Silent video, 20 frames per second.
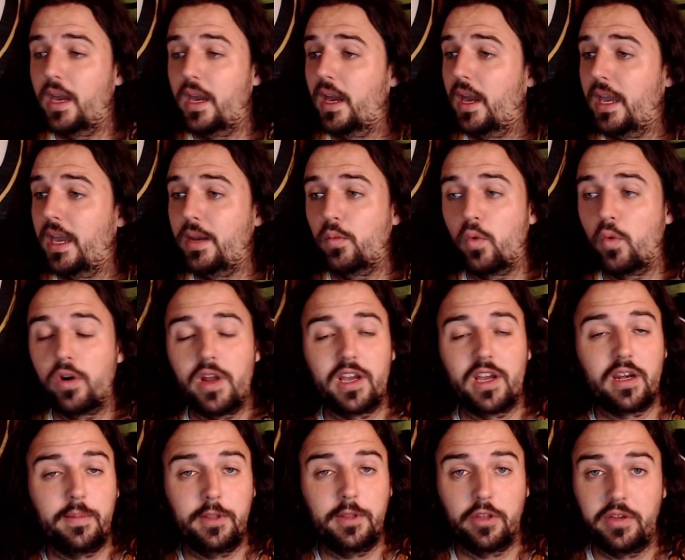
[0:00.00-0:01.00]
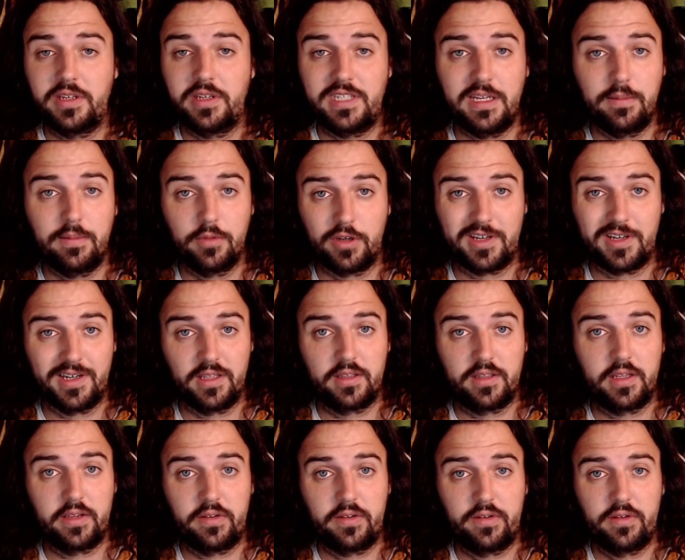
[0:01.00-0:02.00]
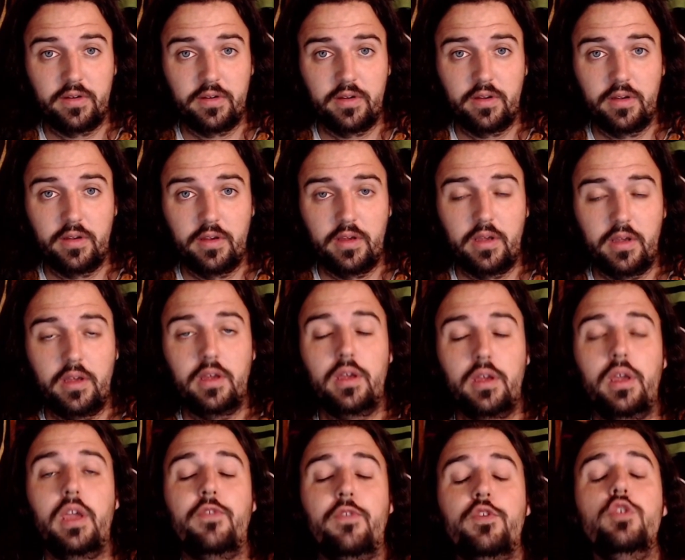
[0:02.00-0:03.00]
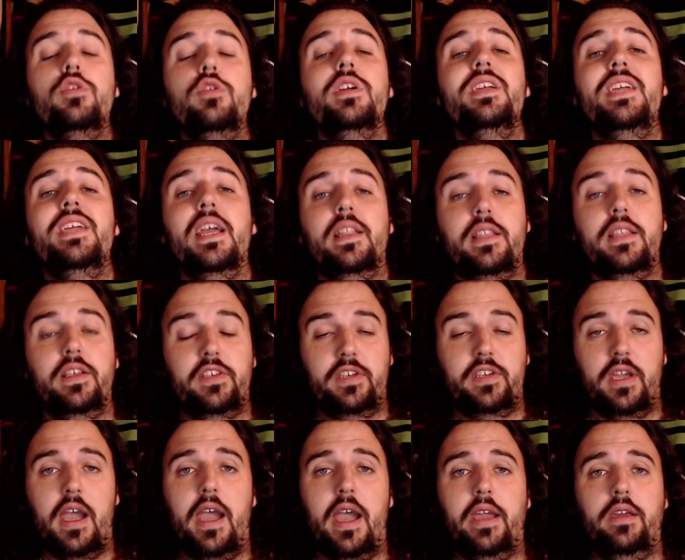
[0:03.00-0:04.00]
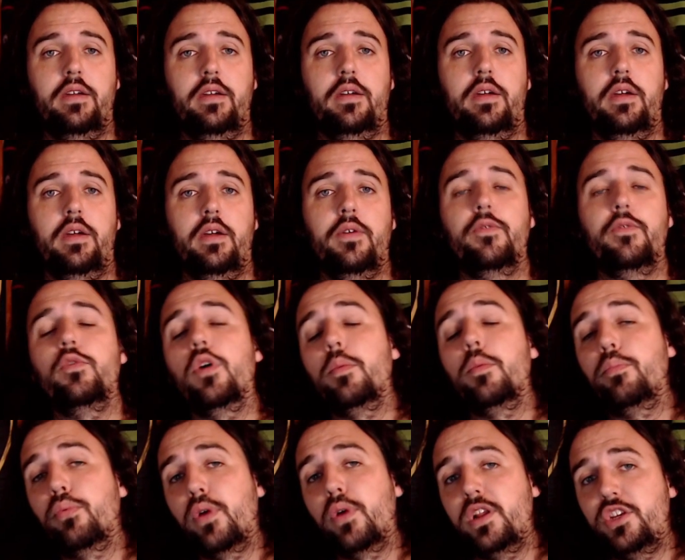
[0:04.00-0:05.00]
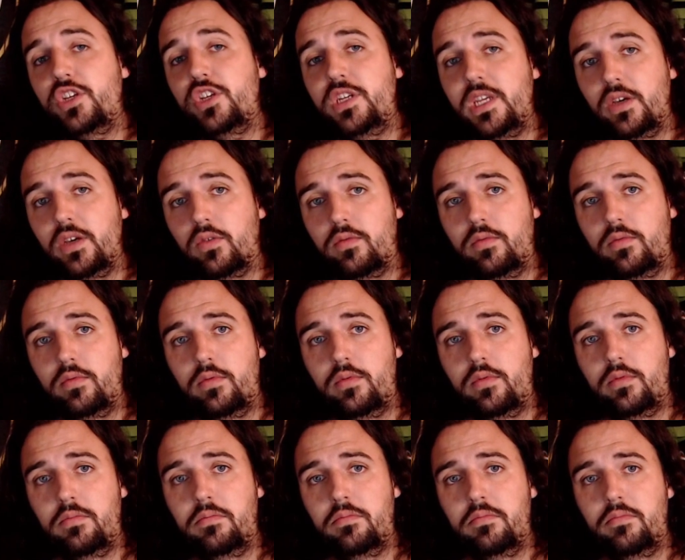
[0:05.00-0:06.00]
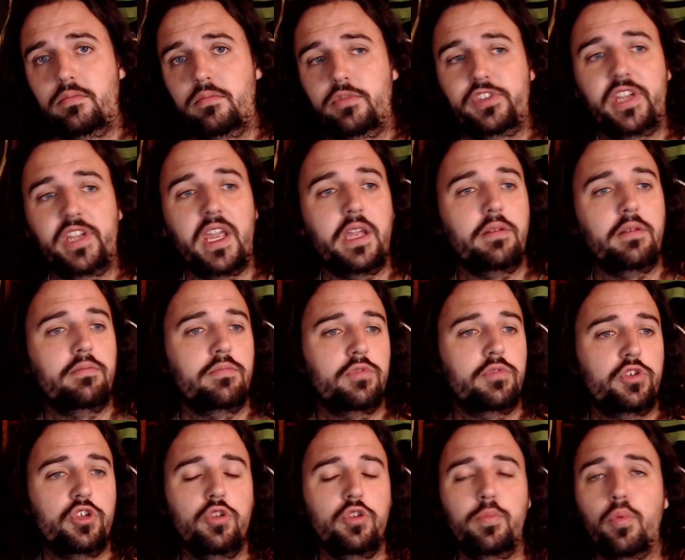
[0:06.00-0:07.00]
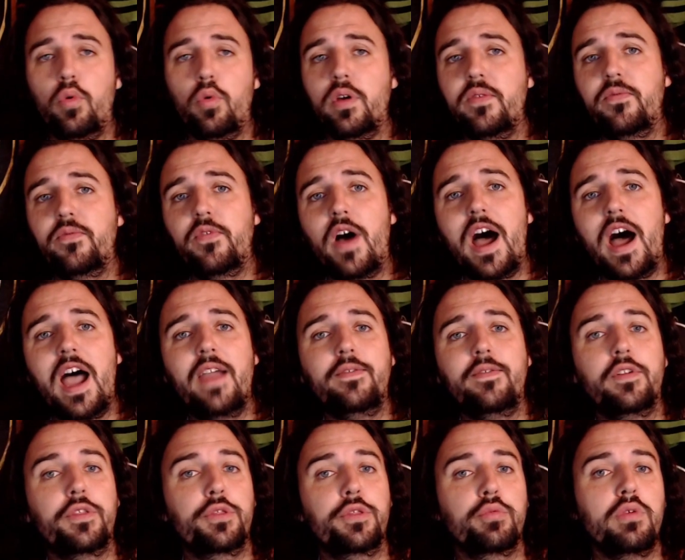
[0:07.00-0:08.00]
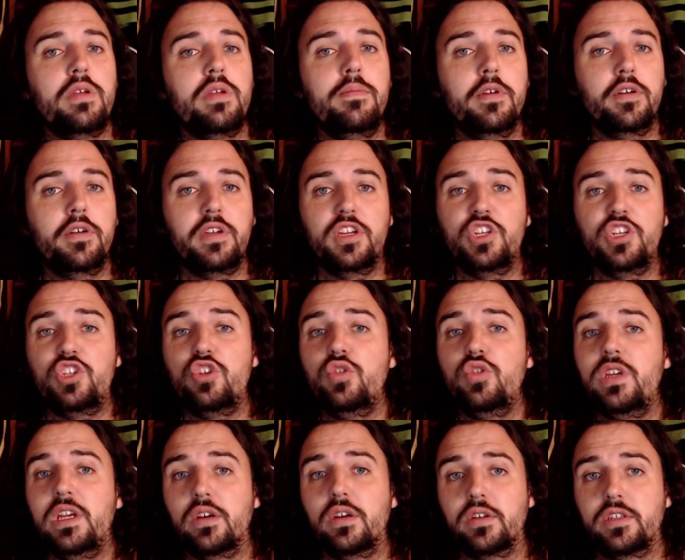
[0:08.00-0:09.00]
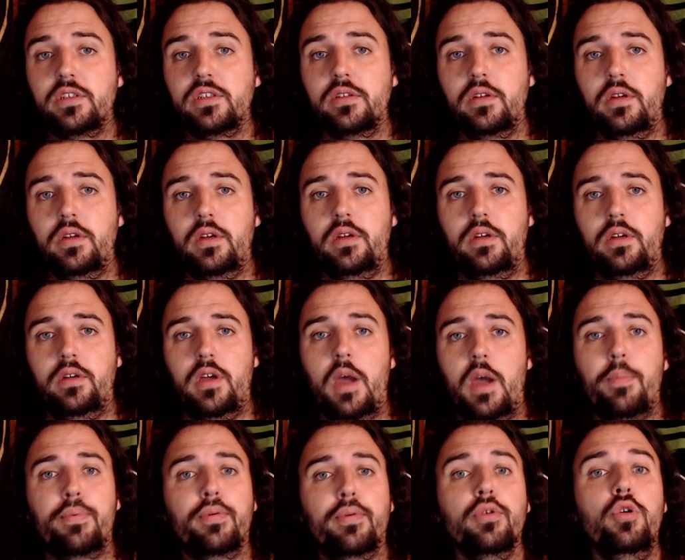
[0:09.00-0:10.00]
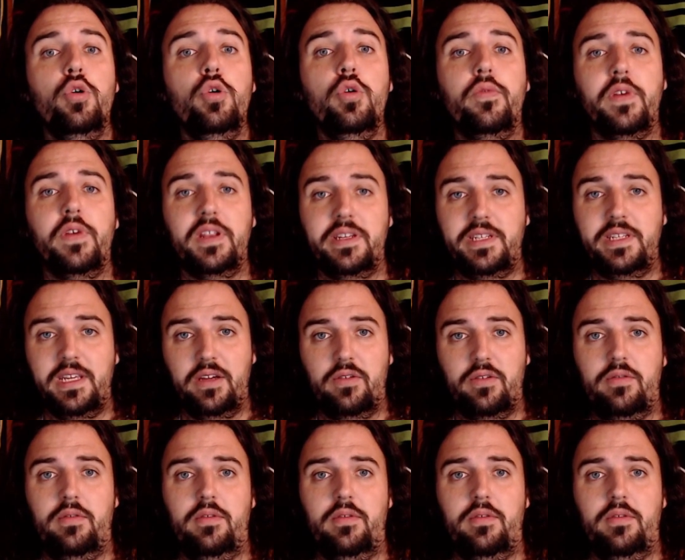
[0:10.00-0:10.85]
And we're not going to be the only team looking at this. If you can get this guy for a bridge deal, say 2.5 to 3 million 2 years, a prove it deal.